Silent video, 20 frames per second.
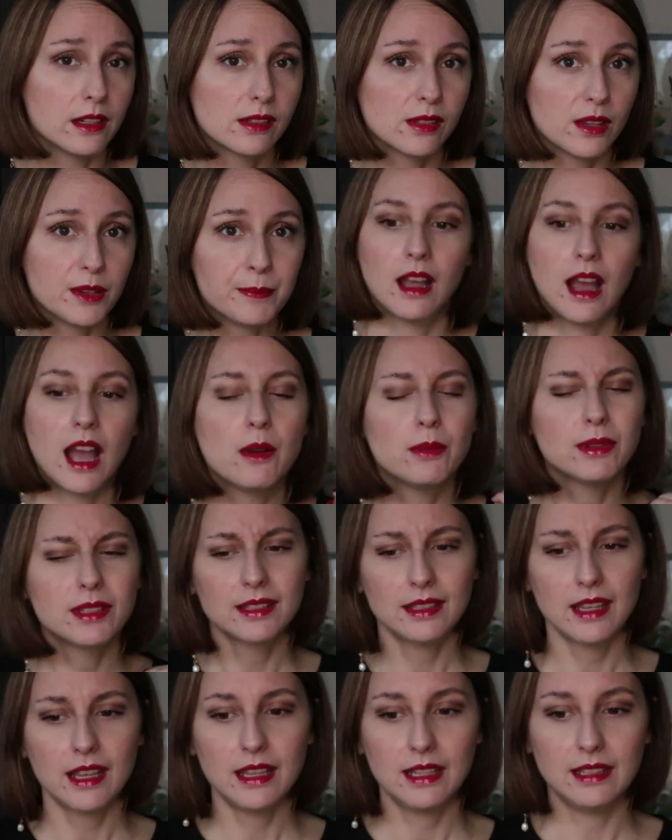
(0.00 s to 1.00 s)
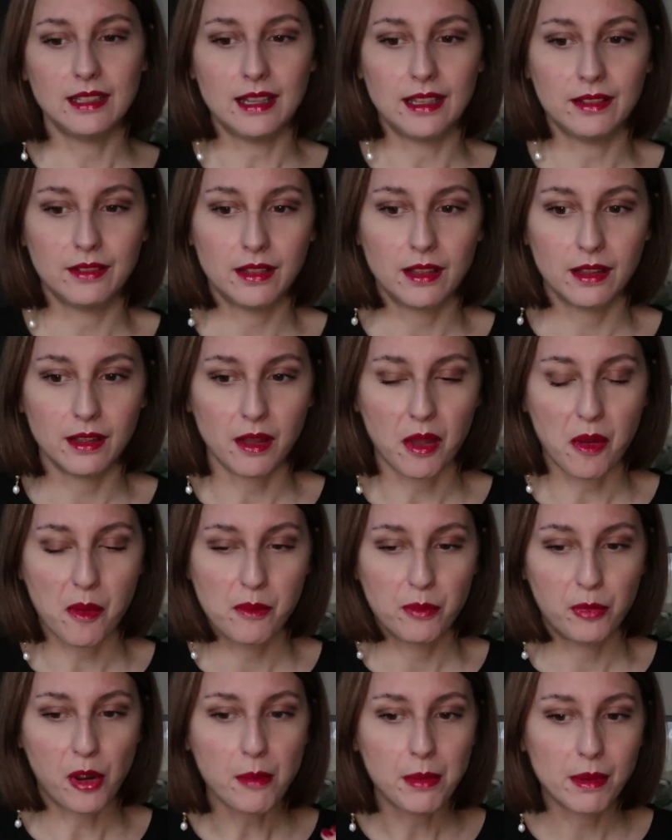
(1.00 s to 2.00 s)
So I would say that uh,
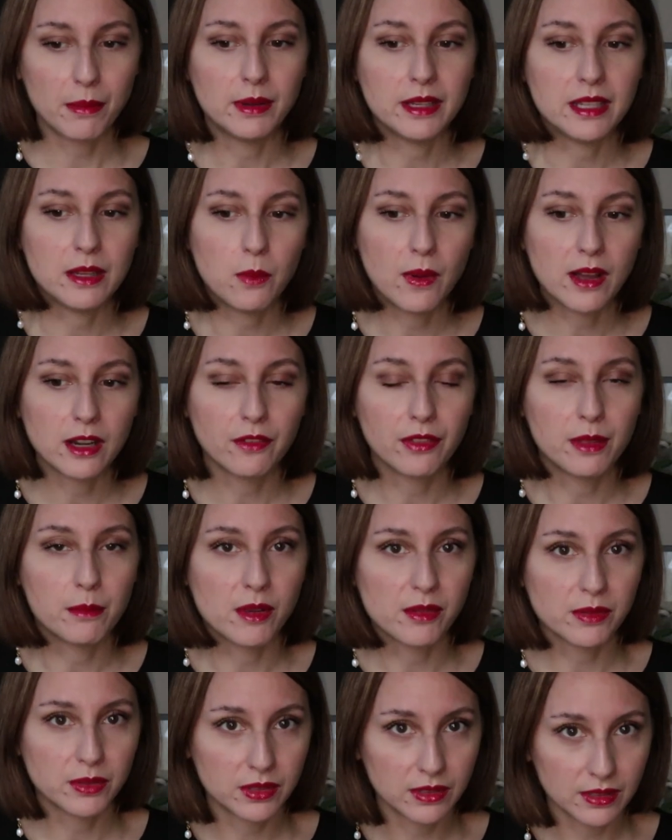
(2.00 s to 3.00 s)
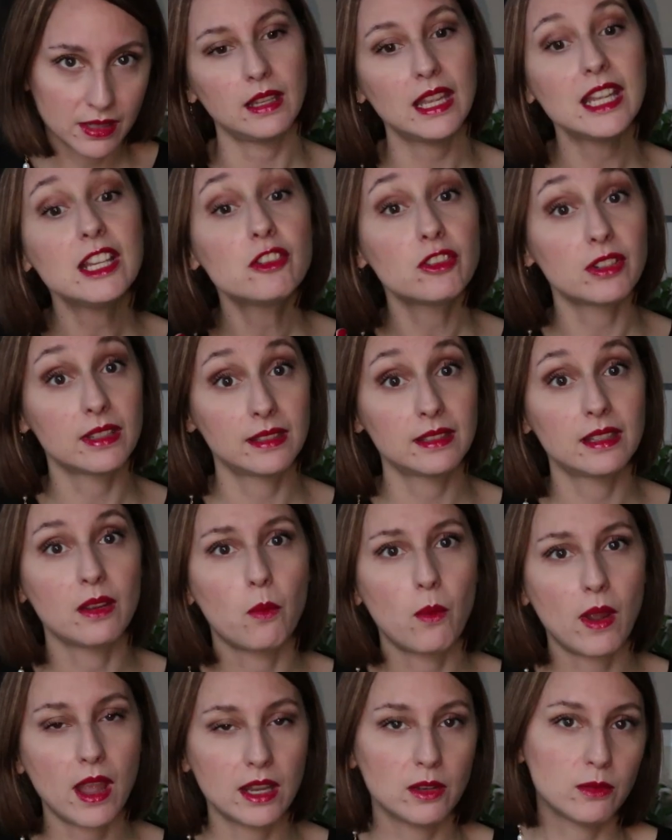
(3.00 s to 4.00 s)
probably one of the most
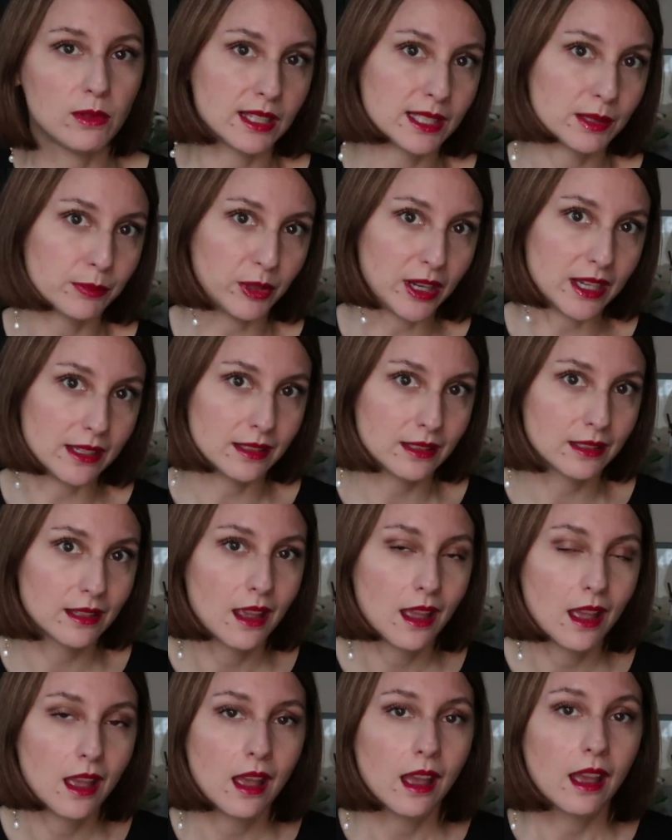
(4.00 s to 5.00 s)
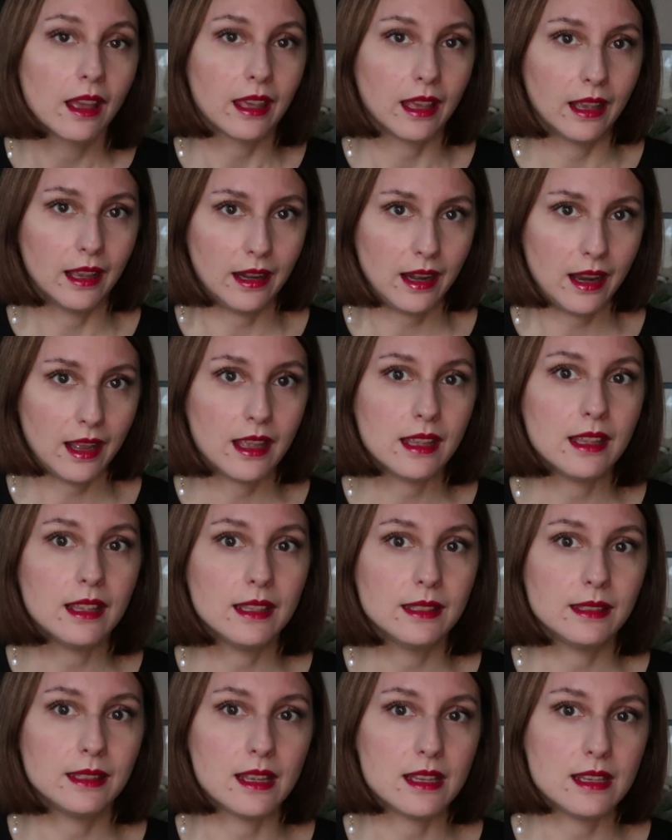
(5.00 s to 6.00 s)
interesting way to express Kegare
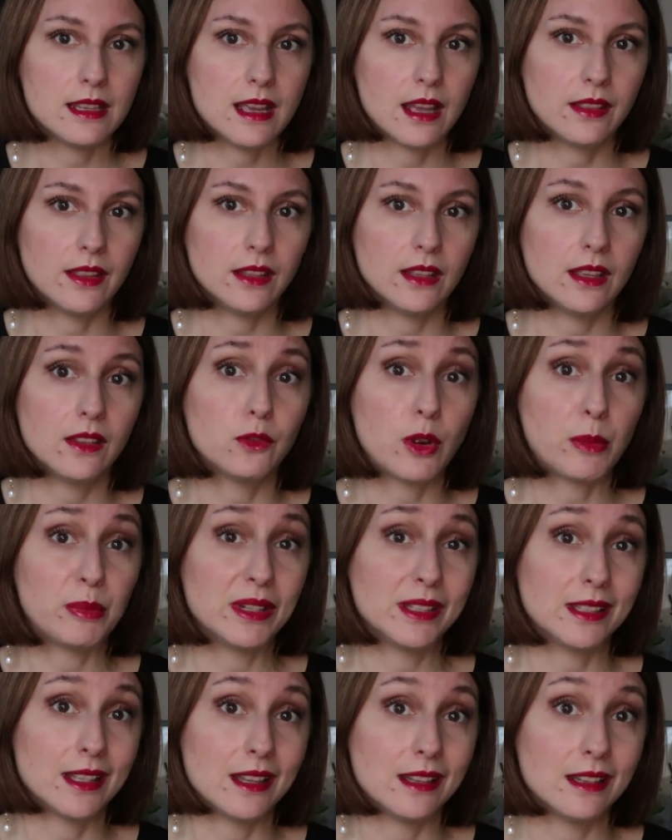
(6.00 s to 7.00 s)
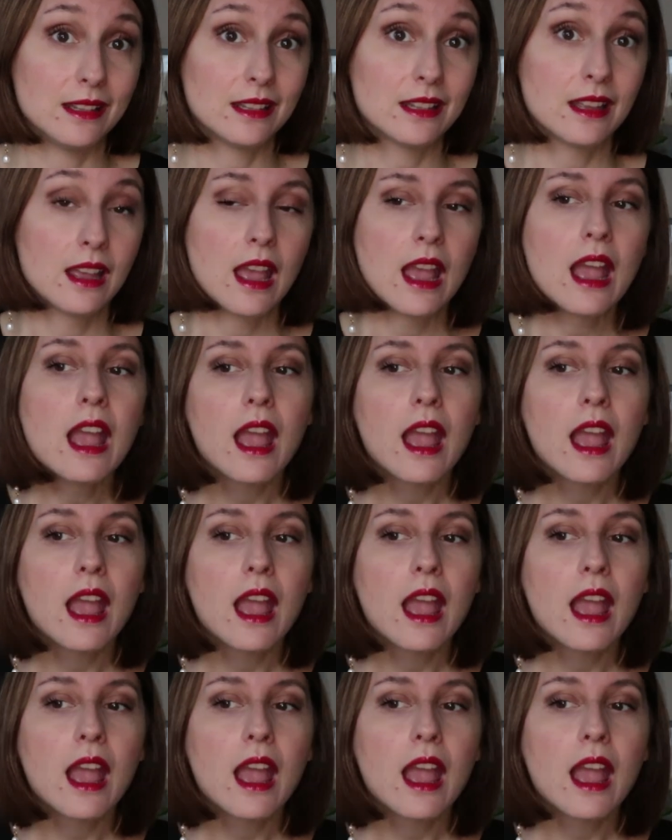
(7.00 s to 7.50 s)
is the idea that it represents